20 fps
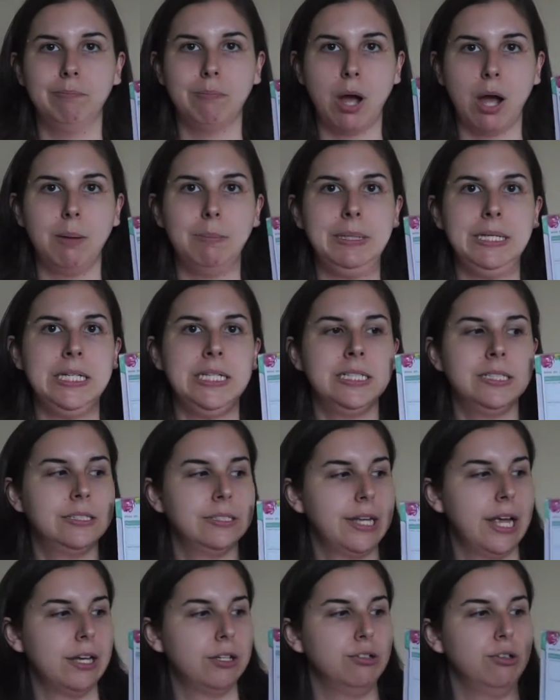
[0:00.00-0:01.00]
mommy
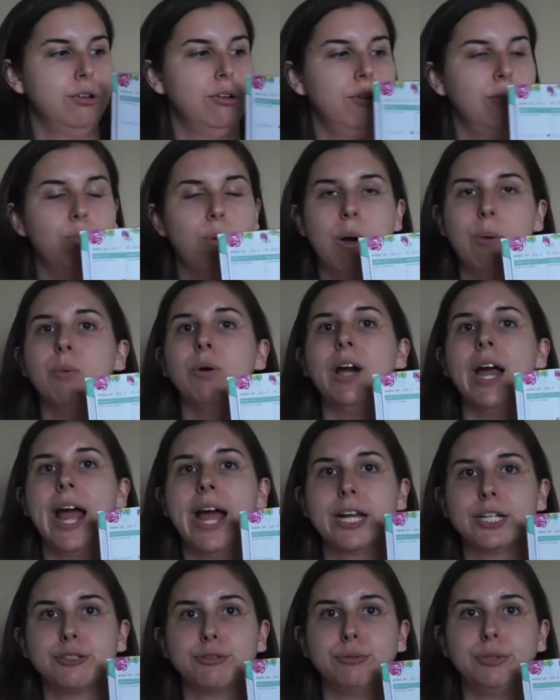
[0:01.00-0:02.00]
schedule what we're
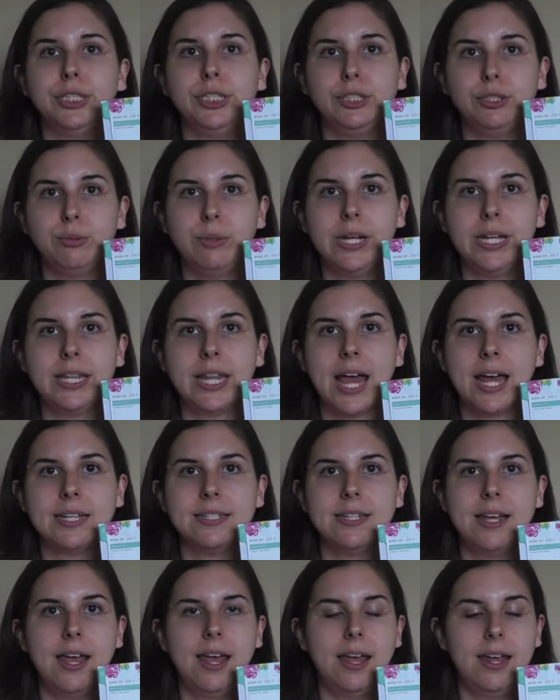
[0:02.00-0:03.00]
actually doing that
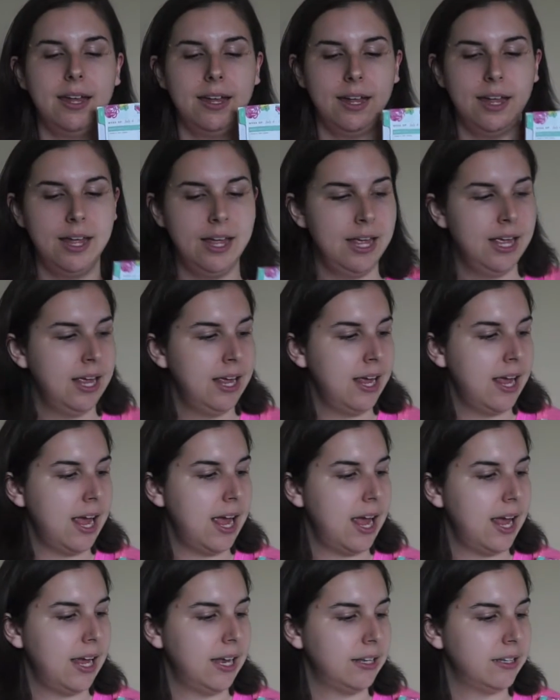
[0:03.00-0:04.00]
day.
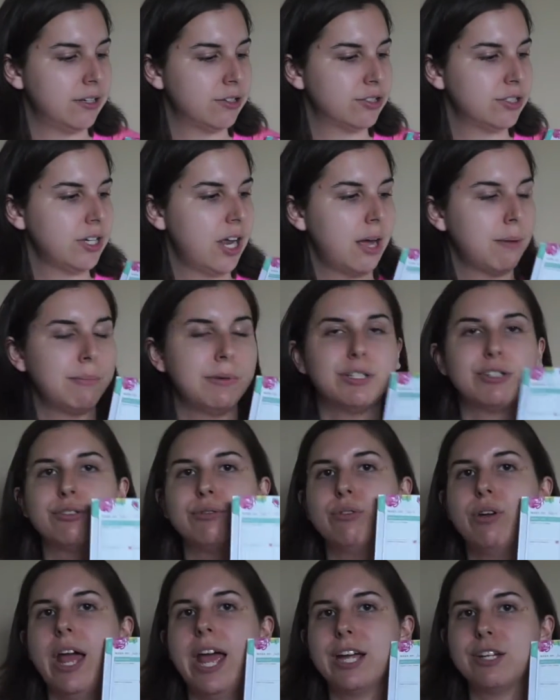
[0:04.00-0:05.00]
And there's not
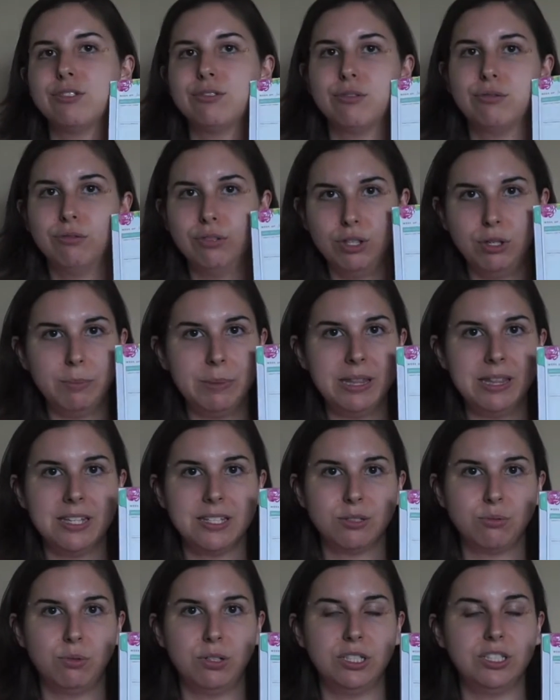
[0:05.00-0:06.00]
much extra room in
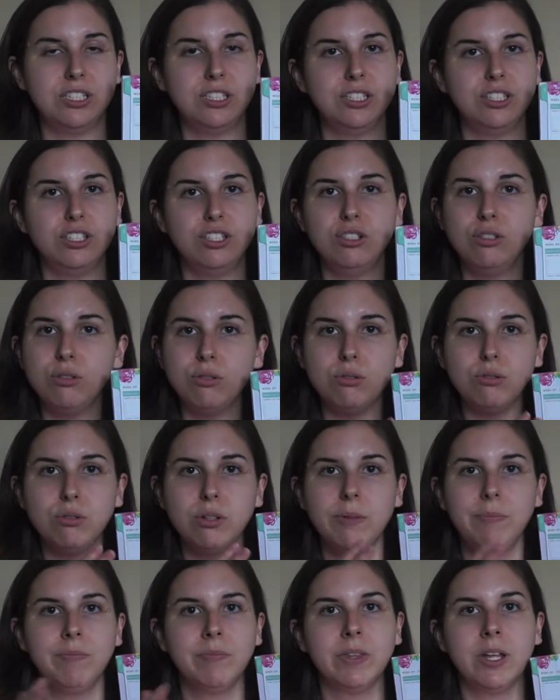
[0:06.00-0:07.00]
this one to
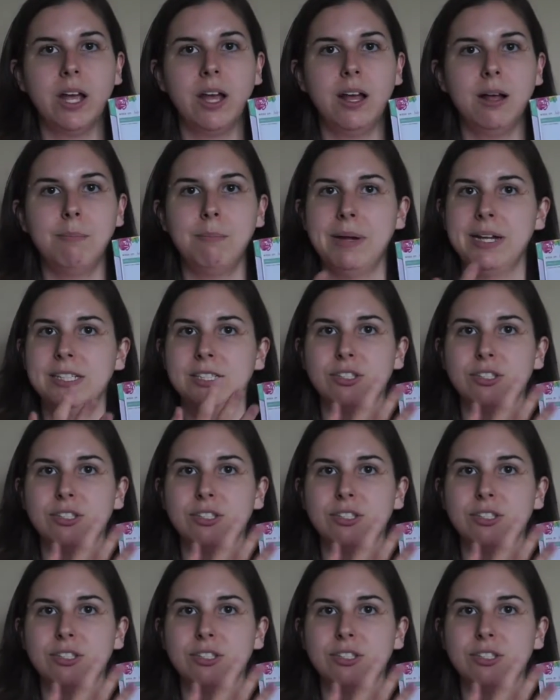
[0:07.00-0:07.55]
do uh, my